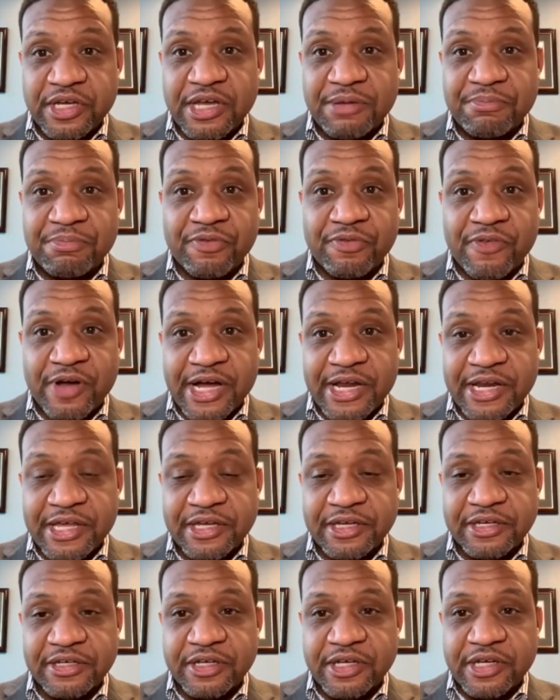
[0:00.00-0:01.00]
in
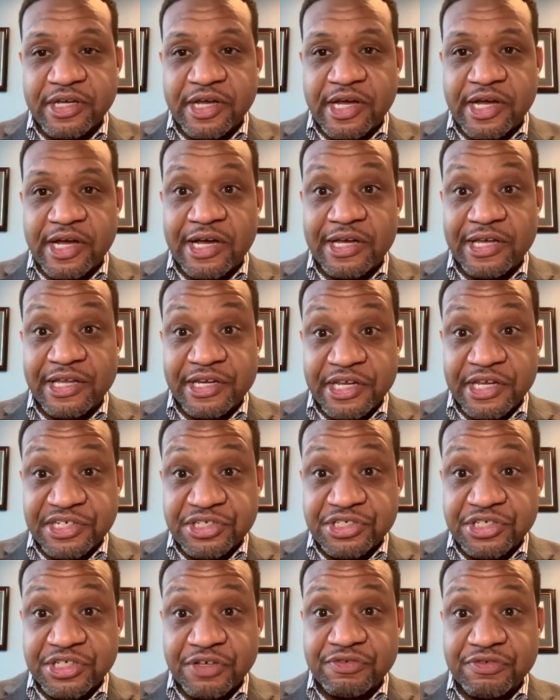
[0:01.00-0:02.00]
providing uh,
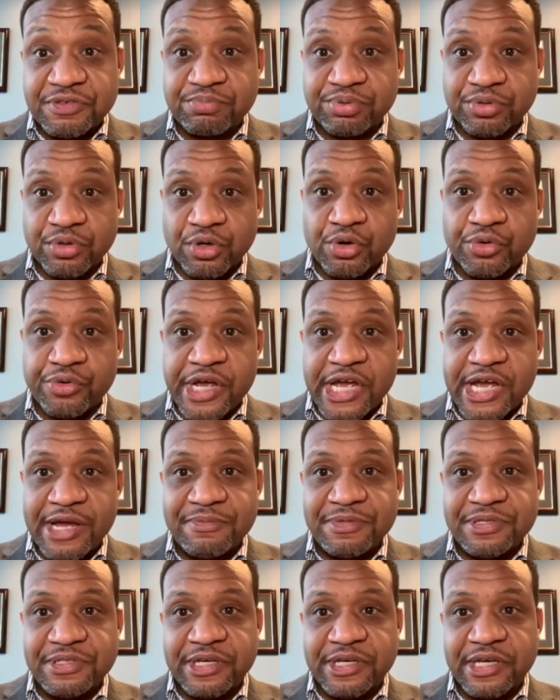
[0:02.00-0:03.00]
initiatives,
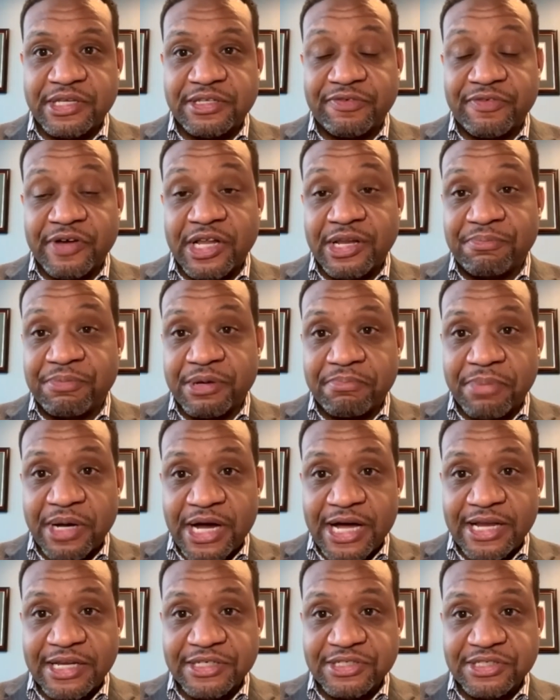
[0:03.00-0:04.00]
programs, and developing
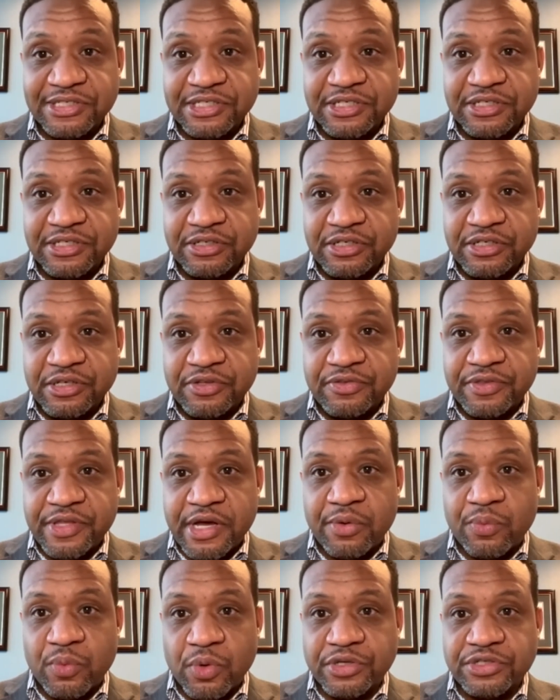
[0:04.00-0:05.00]
policy
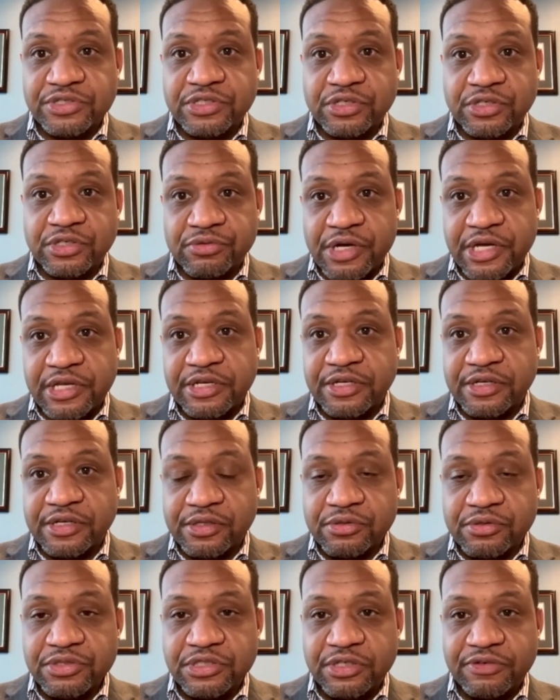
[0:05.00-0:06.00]
that works to create an
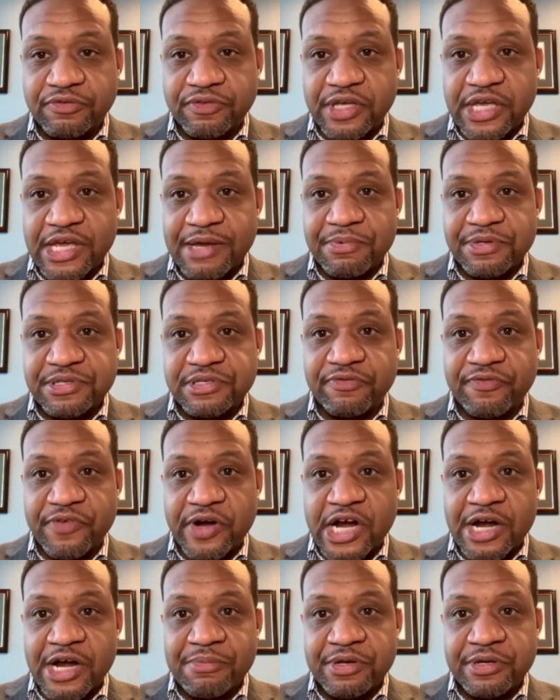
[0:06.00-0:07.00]
inclusive campus
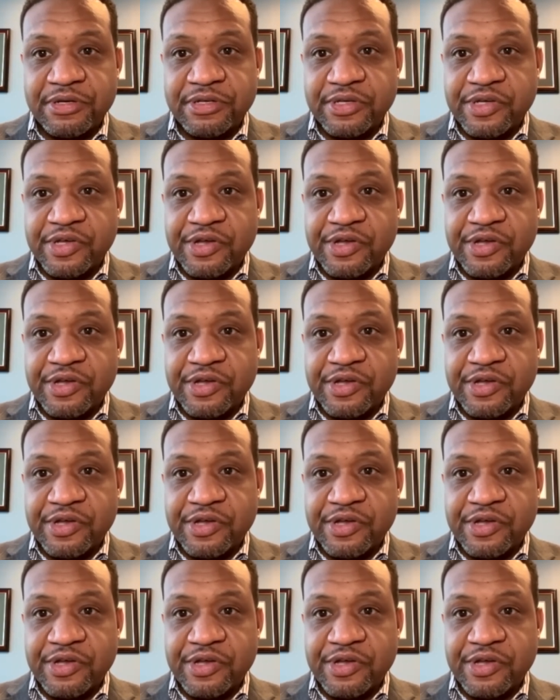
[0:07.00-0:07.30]
environment